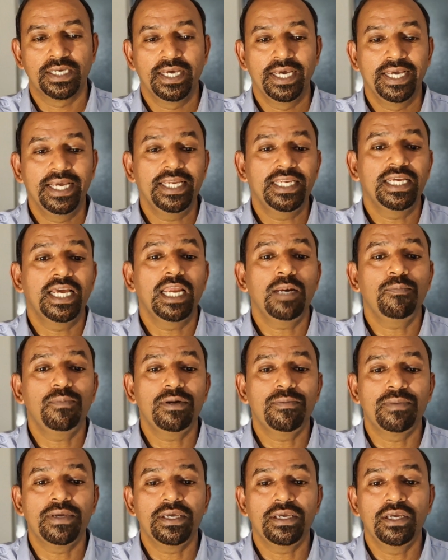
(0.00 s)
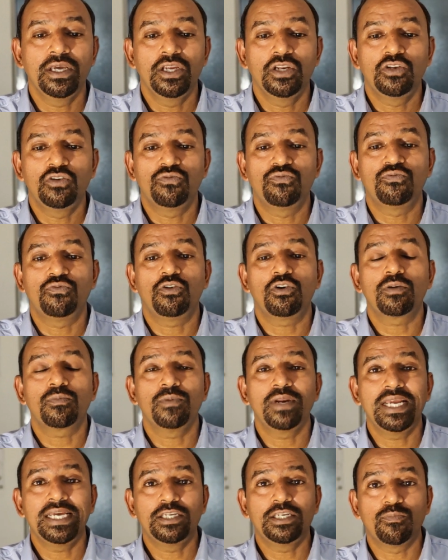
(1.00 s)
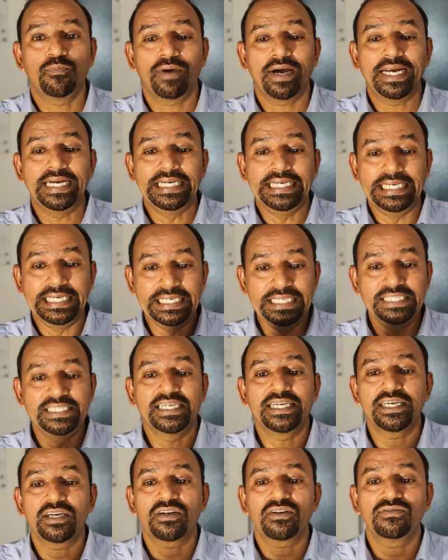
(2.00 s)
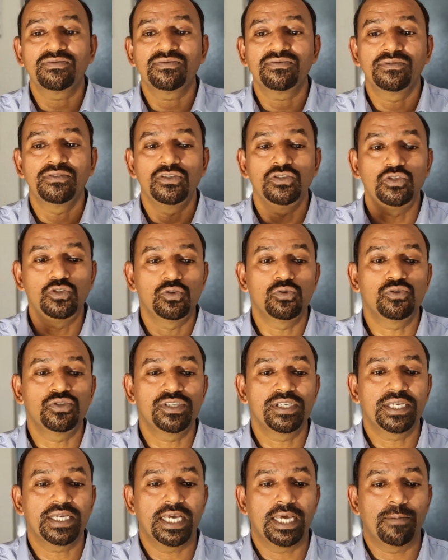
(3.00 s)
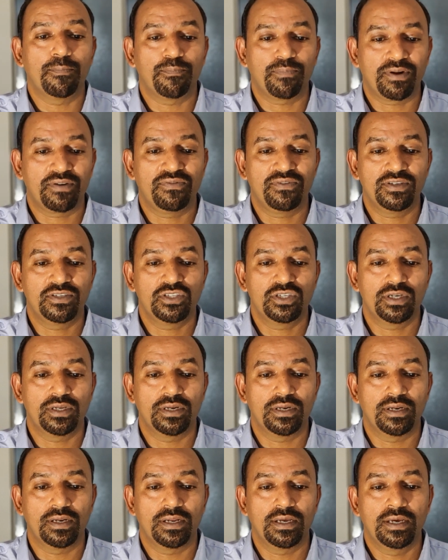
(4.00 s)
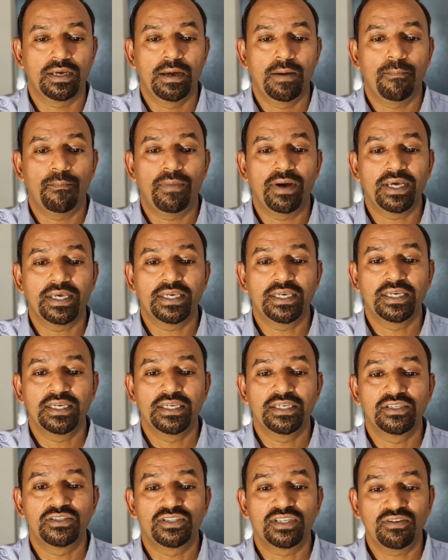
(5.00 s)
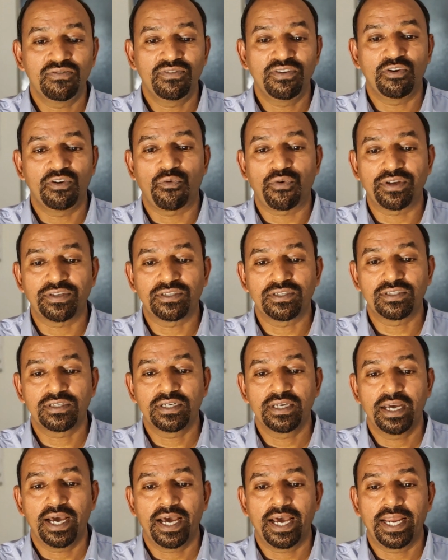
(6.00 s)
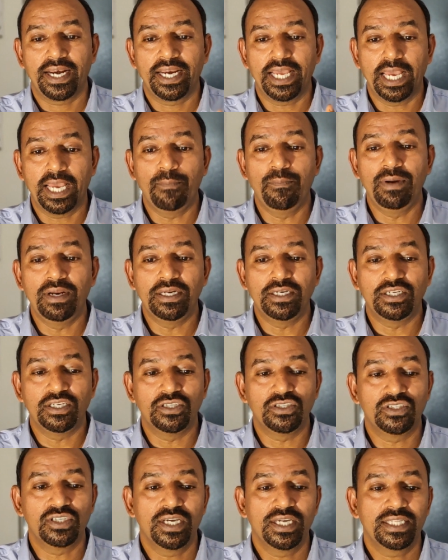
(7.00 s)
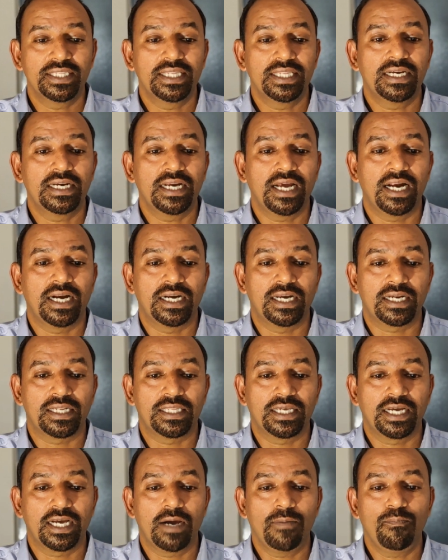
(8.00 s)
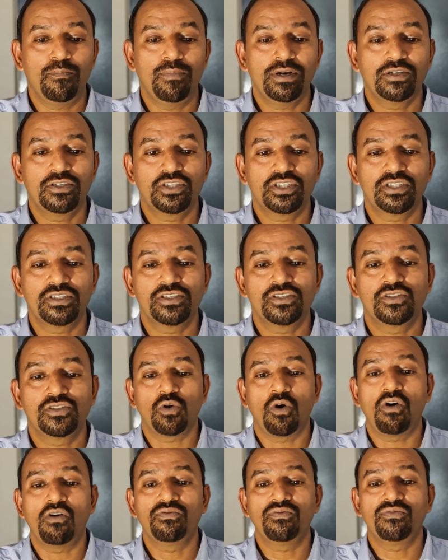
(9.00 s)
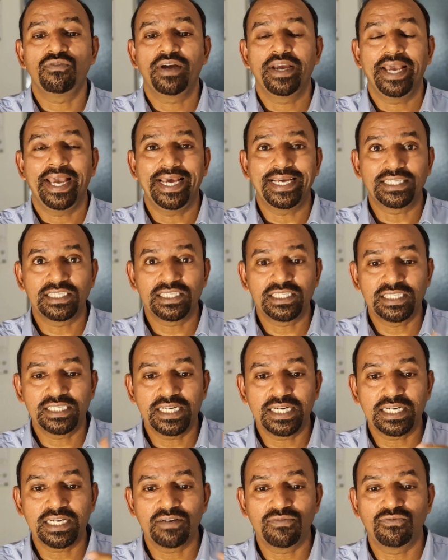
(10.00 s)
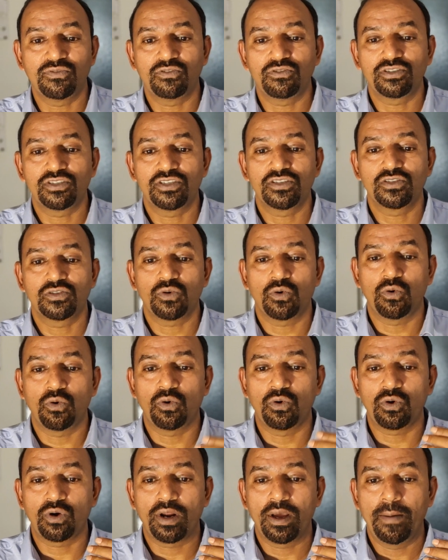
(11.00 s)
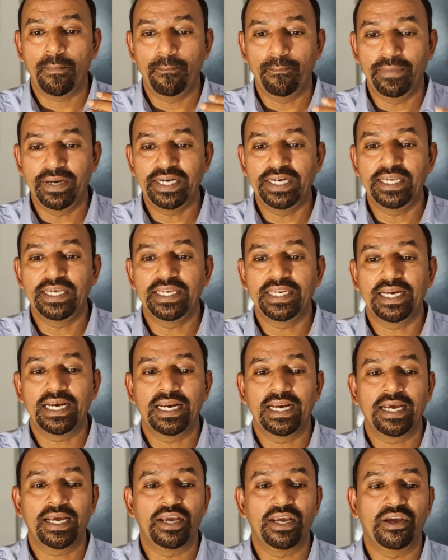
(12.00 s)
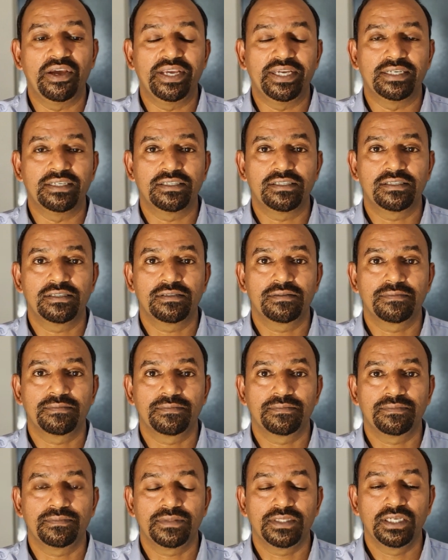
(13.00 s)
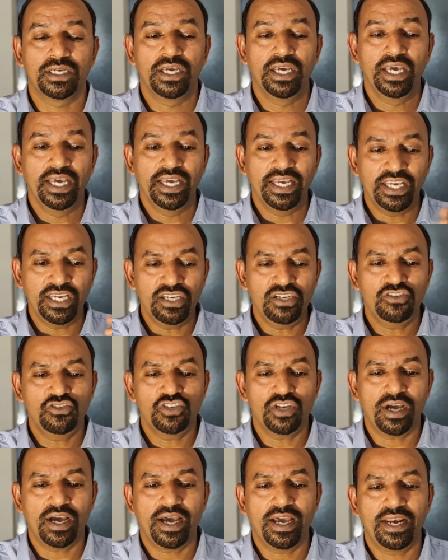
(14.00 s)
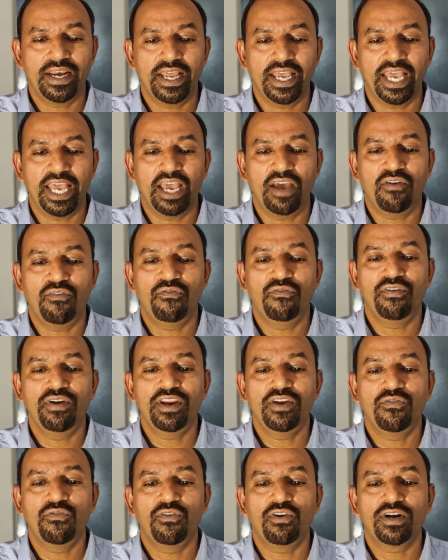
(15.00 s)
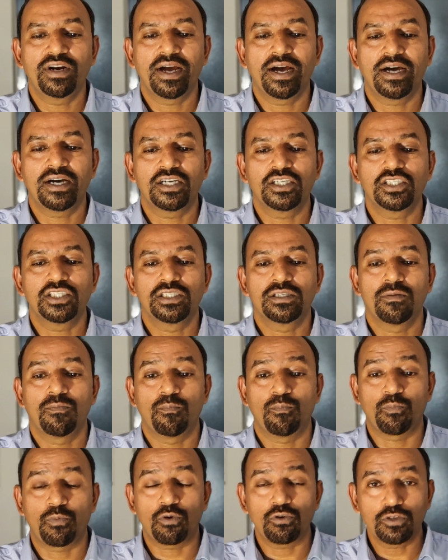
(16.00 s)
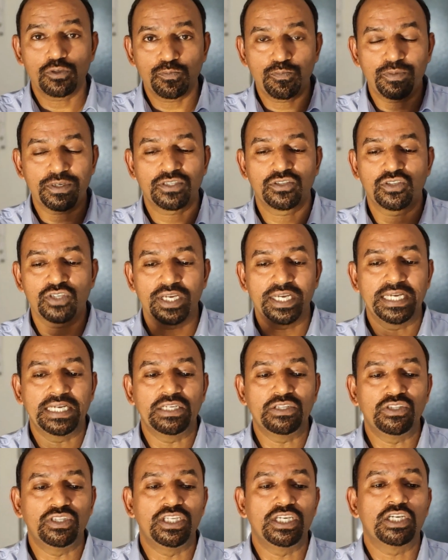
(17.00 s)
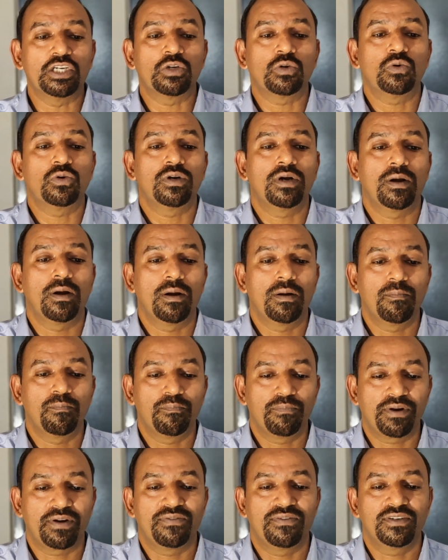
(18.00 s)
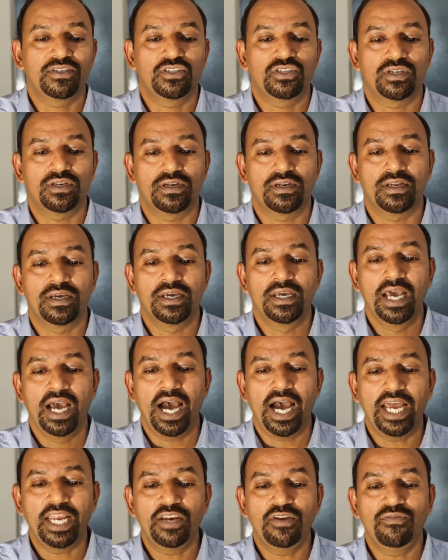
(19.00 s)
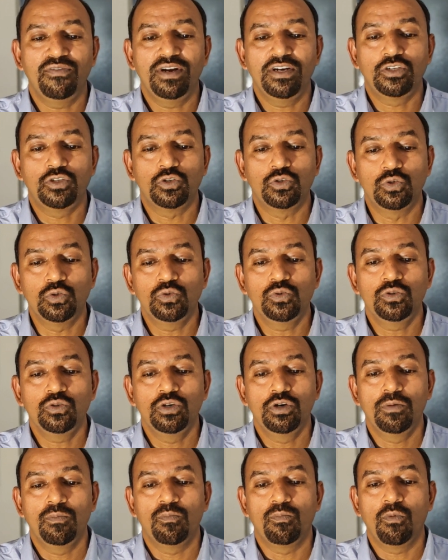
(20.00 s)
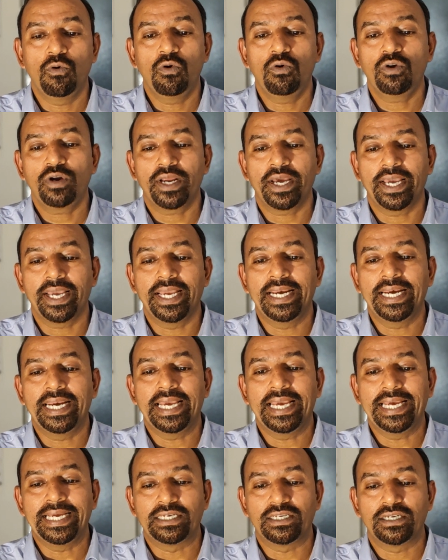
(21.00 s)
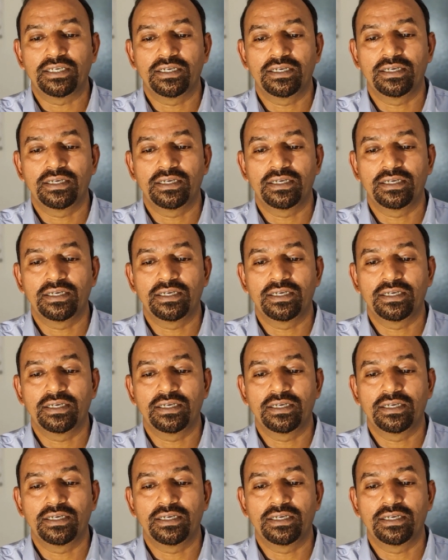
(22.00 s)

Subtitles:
It helped me to formulate my desire of choosing a profession by self-interest and abilities than under the compulsions of external forces or material gains. Each and every one has prospects in their own profession and will to do more in it.